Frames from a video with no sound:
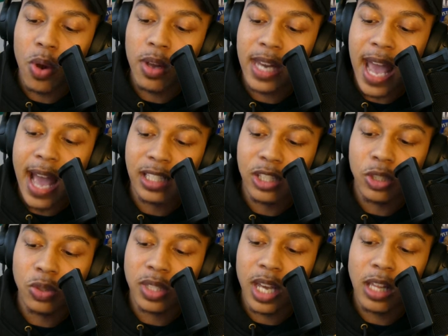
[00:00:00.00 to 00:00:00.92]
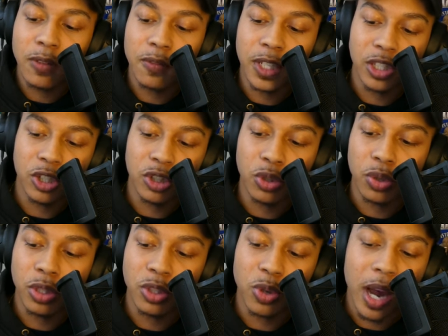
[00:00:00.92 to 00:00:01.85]
on national television
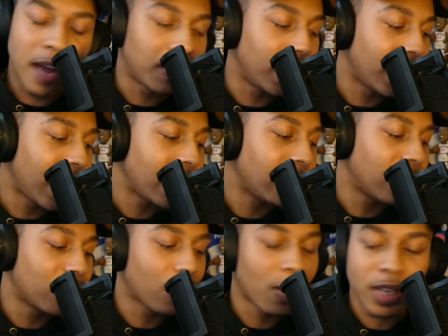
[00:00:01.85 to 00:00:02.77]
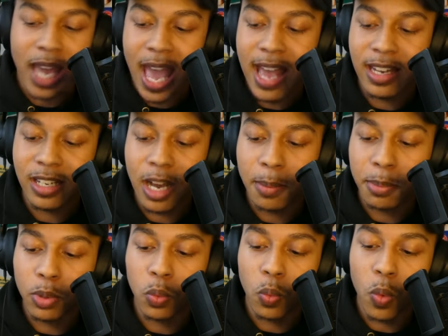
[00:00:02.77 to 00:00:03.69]
due to drafting Caitlin Clark at
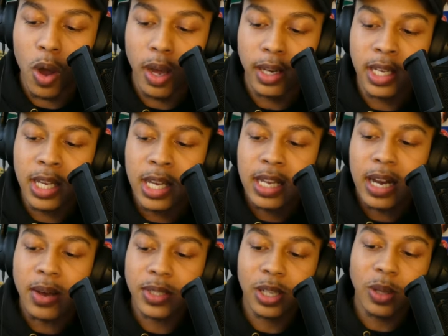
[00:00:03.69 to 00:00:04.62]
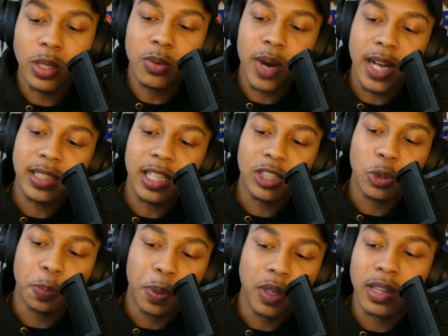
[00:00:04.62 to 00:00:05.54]
number one. Now, it's only right
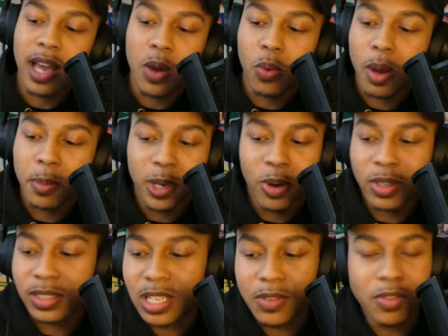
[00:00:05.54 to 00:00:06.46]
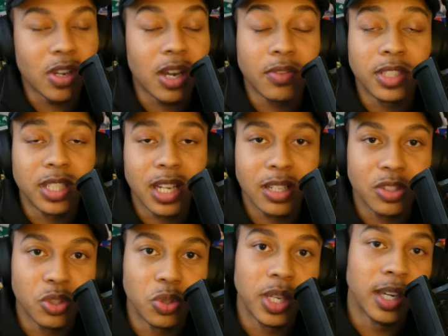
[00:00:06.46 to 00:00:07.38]
that you put that woman on TV every
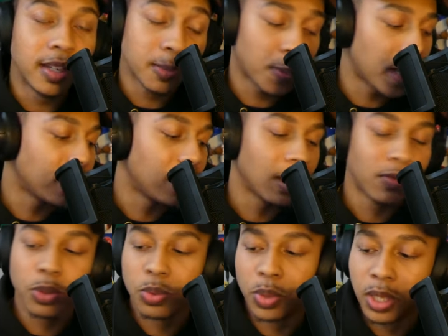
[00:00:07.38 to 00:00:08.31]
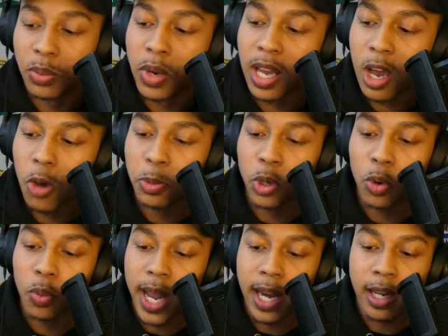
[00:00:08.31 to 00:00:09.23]
chance you get, especially if you really want to help
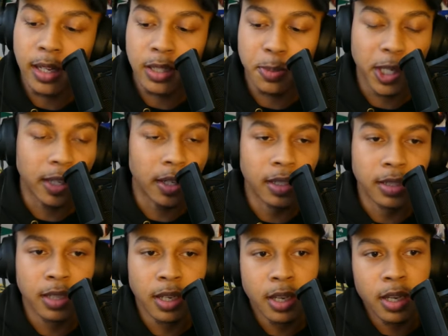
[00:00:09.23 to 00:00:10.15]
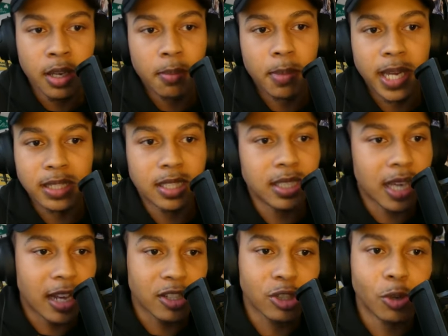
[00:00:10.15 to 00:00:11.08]
your ratings because, man, she's
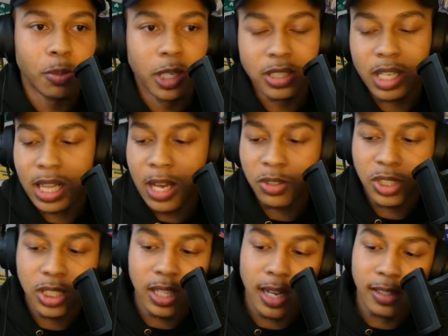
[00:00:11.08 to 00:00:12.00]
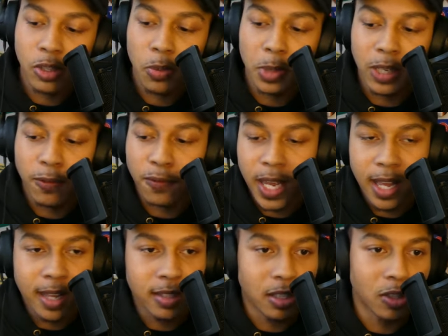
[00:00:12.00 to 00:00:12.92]
got so much clout. She's got so many
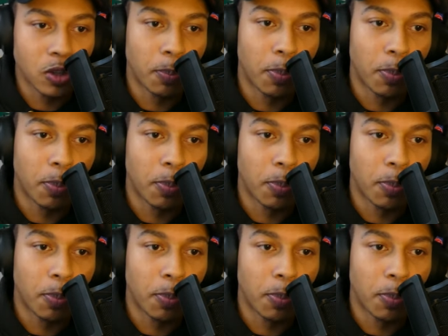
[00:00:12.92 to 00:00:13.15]
fans, the